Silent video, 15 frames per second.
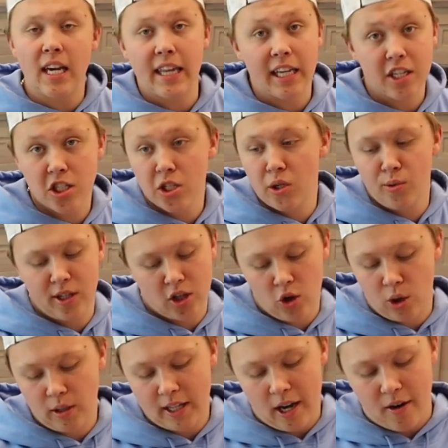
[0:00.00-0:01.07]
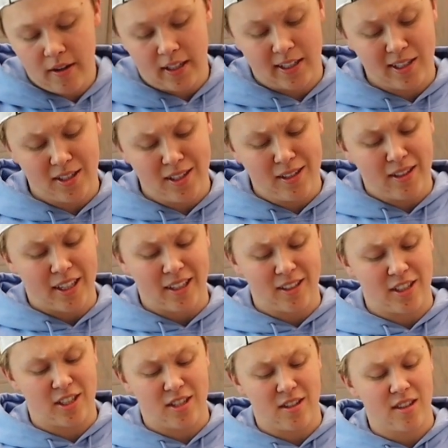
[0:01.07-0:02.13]
I think it's good with or without, honestly, like
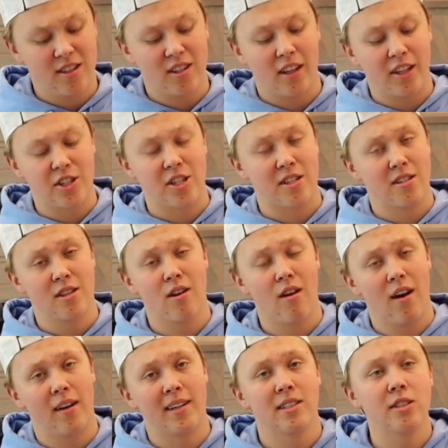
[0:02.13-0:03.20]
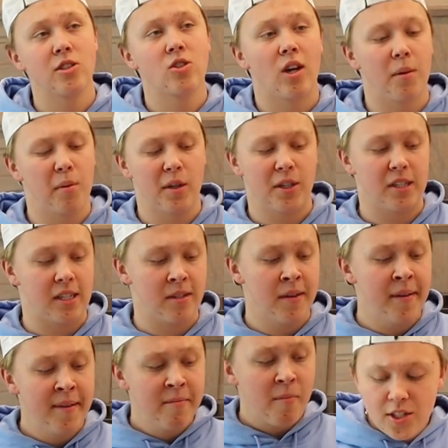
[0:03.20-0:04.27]
just delicious. They're honestly straight up delicious.
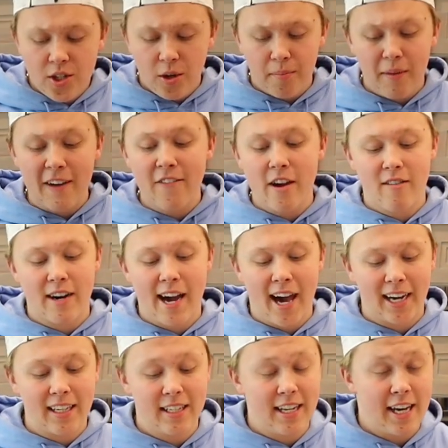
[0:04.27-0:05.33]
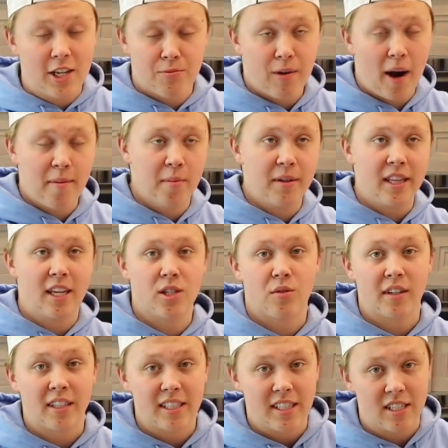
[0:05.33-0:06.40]
So my favorite hack of the day is probably this
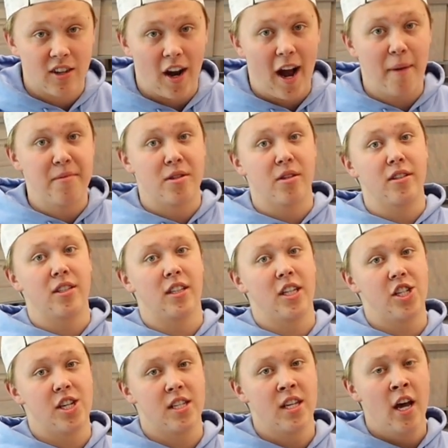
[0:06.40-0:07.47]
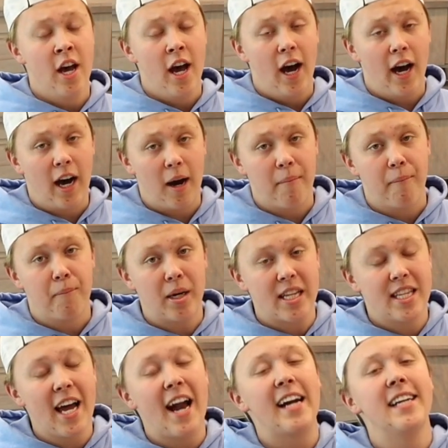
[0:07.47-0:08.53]
one because these are absolutely delicious.
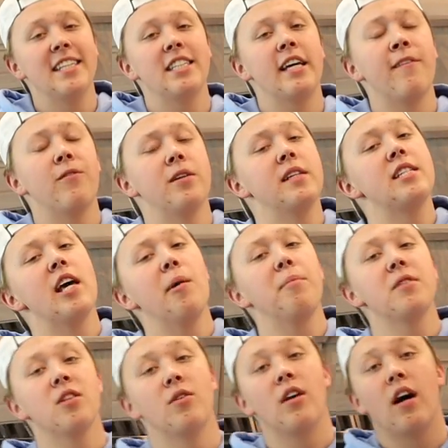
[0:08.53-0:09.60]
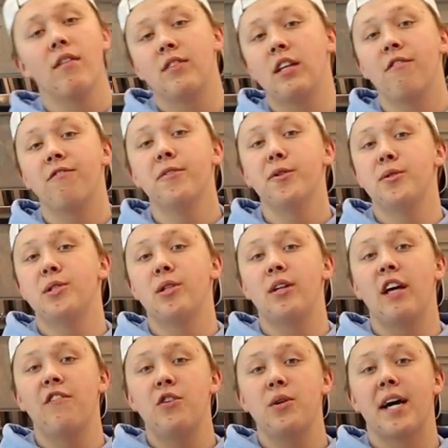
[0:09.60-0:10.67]
But that is it for this episode of The Food Dude.
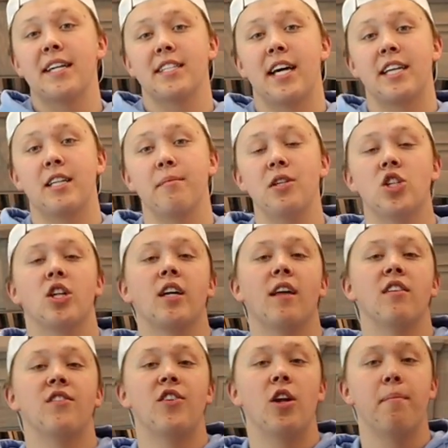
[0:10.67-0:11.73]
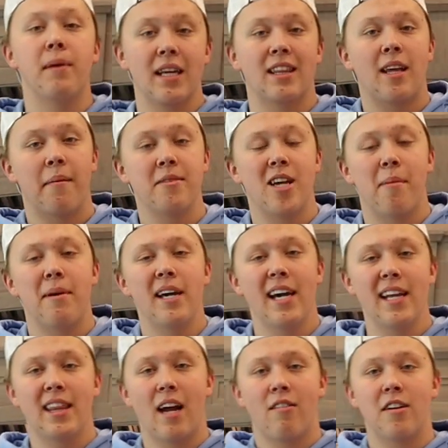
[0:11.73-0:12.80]
If you guys liked it, be sure to give this video a big thumbs up,
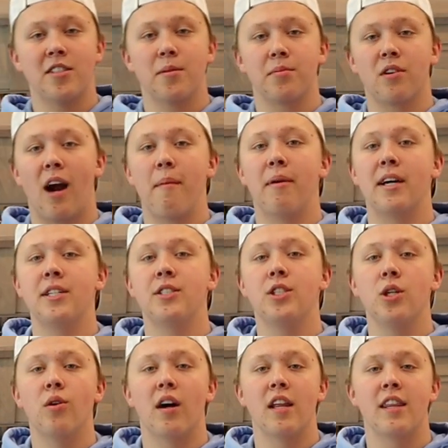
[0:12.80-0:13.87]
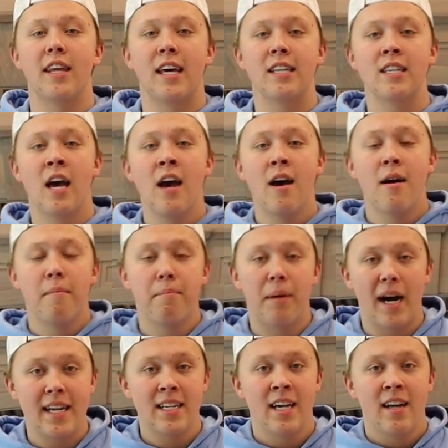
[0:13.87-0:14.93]
hit that red subscribe button, do all the things.
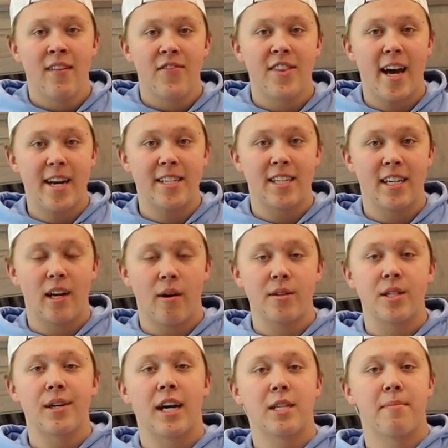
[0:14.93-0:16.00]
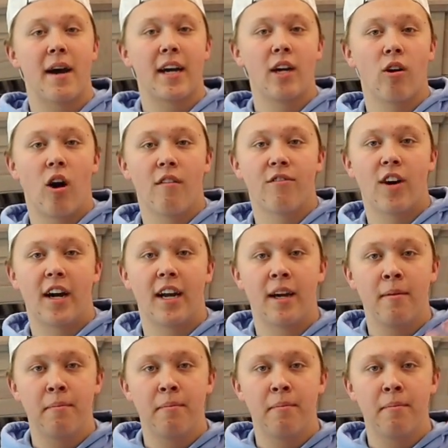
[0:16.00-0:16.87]
But that is it, and I'll see you guys back here on Friday.